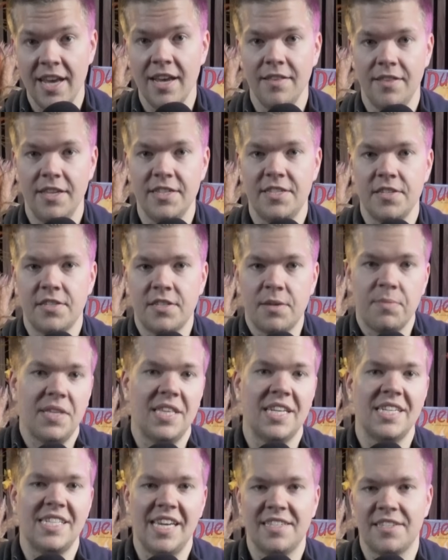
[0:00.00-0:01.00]
This is something
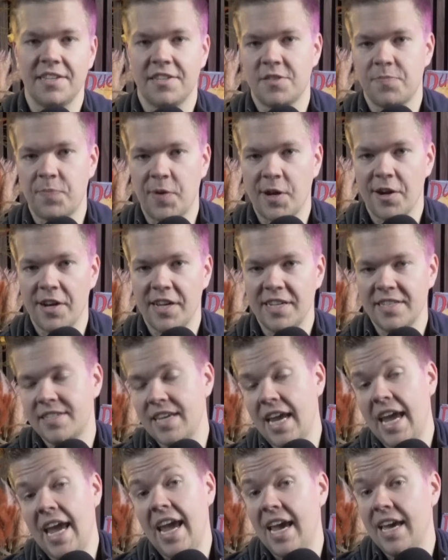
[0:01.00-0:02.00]
that takes experience
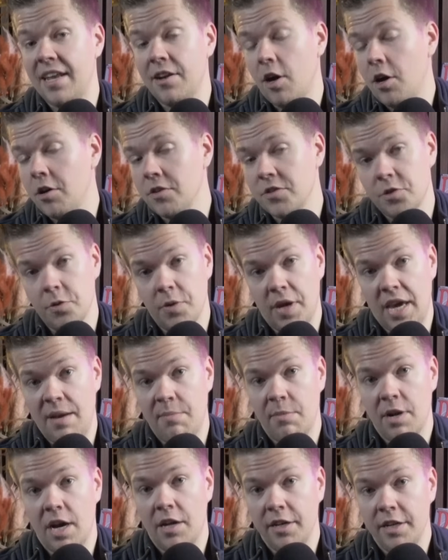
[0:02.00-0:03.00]
and also
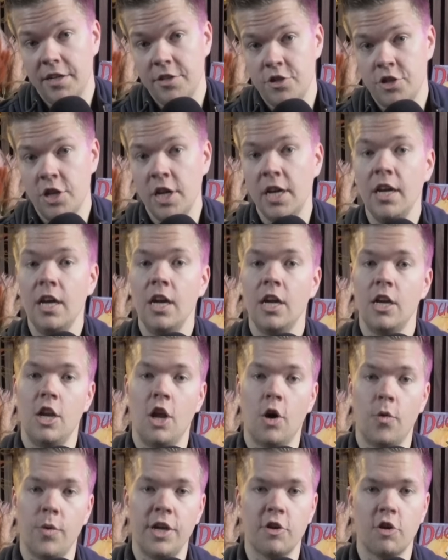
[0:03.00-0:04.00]
game knowledge.
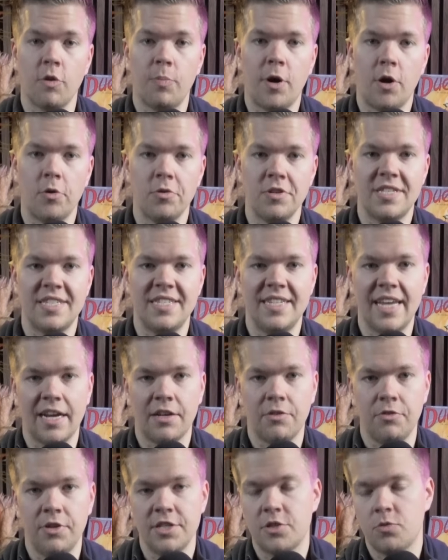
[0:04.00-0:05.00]
Knowing your opponent's
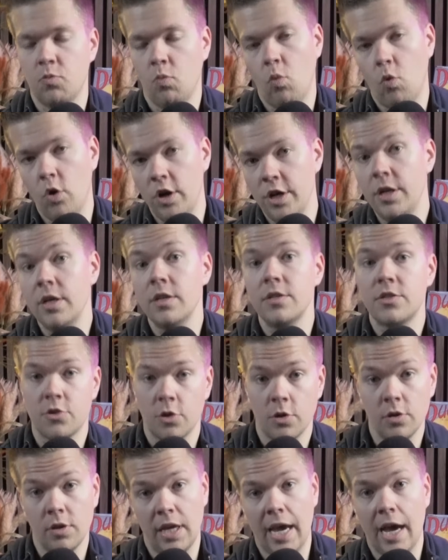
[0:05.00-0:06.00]
deck list would
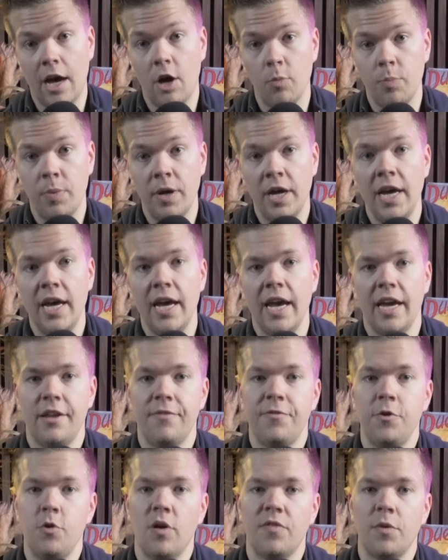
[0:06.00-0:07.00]
certainly help, and
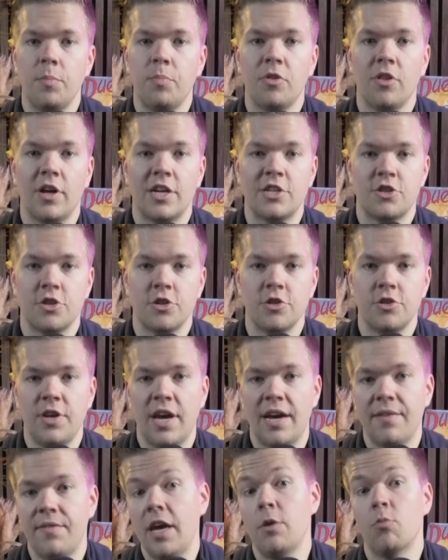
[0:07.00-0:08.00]
if you have the pleasure to
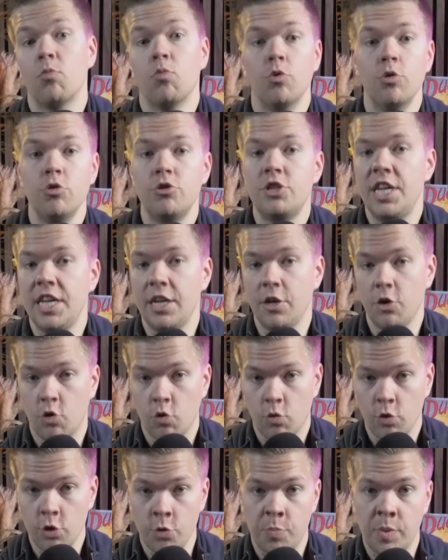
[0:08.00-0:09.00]
have a routine
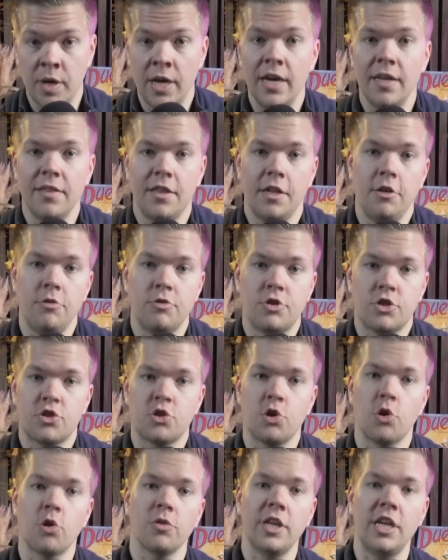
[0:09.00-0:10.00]
group, then you
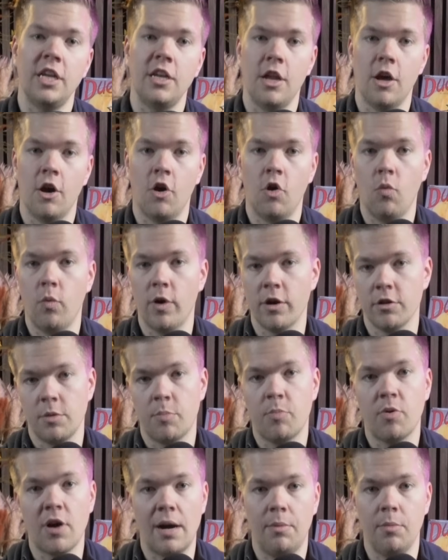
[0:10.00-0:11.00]
certainly know where the
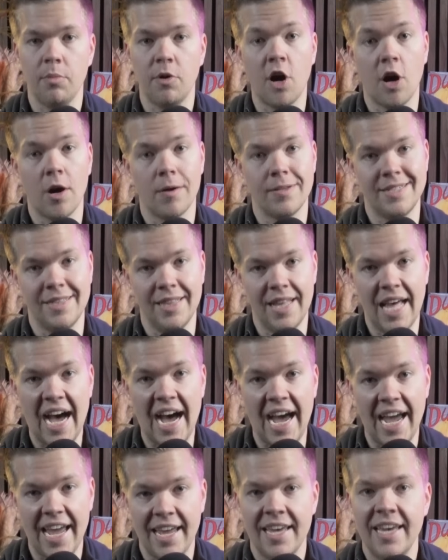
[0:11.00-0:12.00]
problem cards
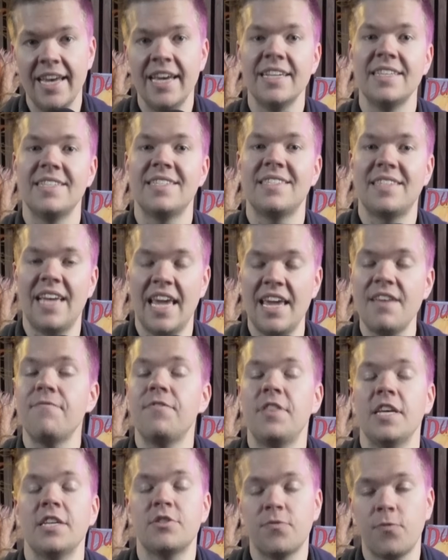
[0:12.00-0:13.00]
lie. Save
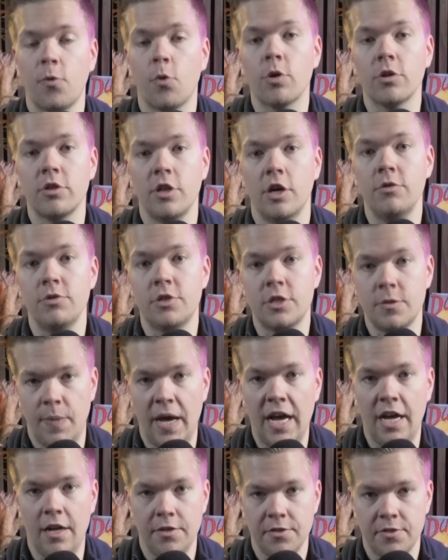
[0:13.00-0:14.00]
this for those
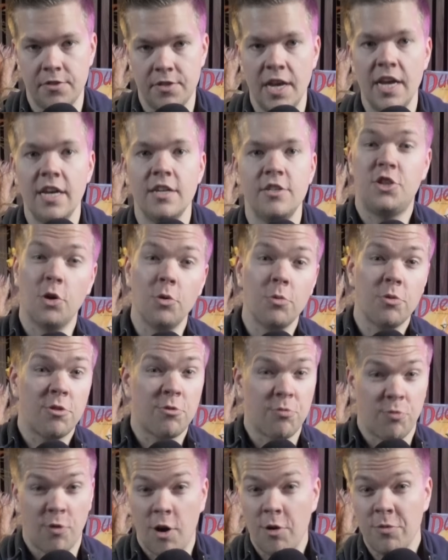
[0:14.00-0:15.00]
spells. Don't
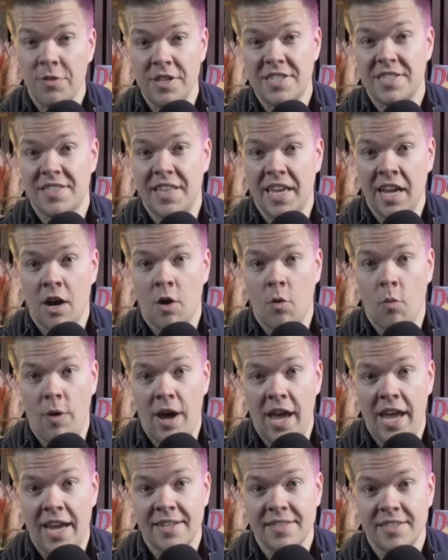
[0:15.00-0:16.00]
throw this thing
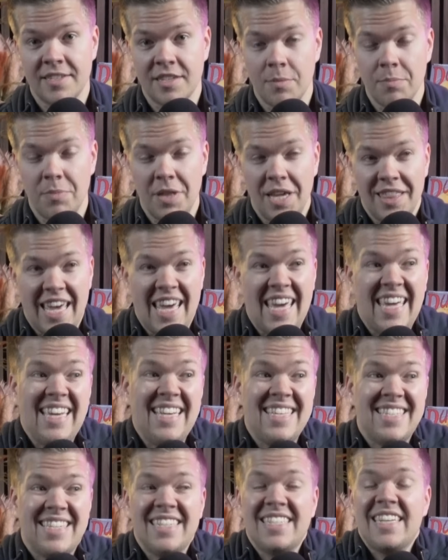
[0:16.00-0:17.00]
away on something that
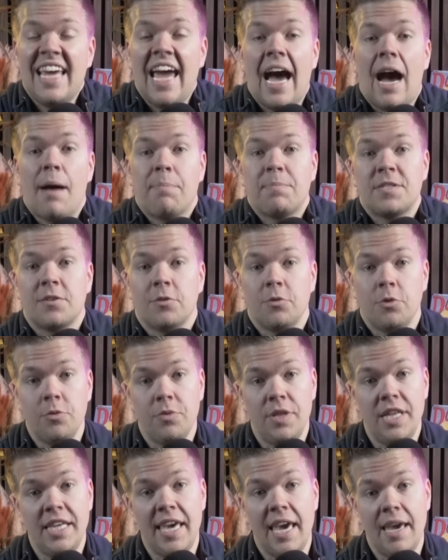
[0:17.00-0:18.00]
isn't
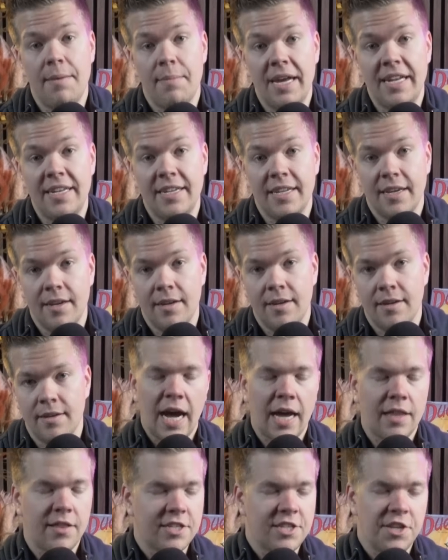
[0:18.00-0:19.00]
absolutely game ending.
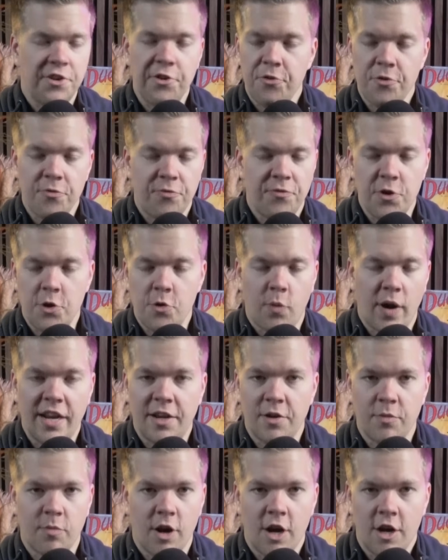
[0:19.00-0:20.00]
I'd like to do a few right
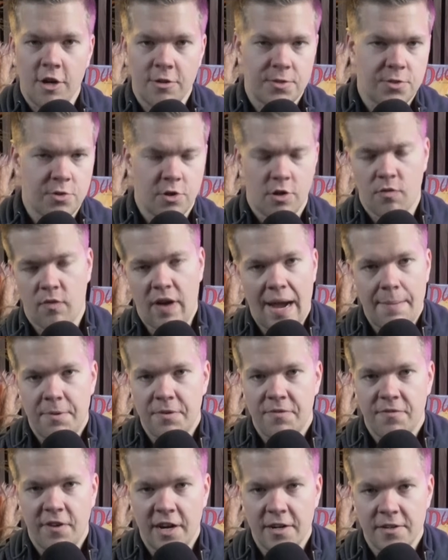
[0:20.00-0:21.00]
in a row, sort of
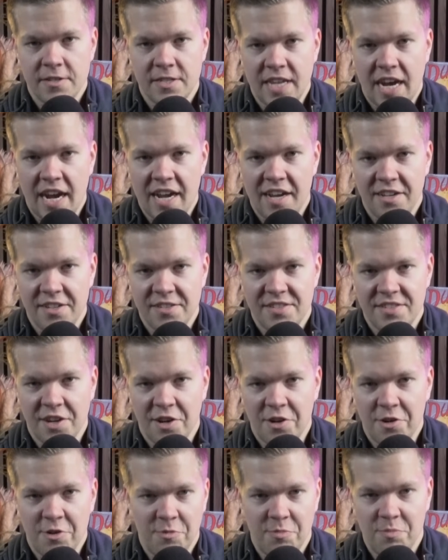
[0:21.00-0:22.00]
rapid fire style,
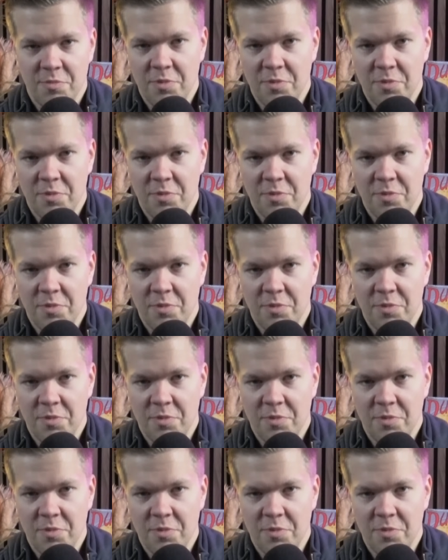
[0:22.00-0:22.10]
so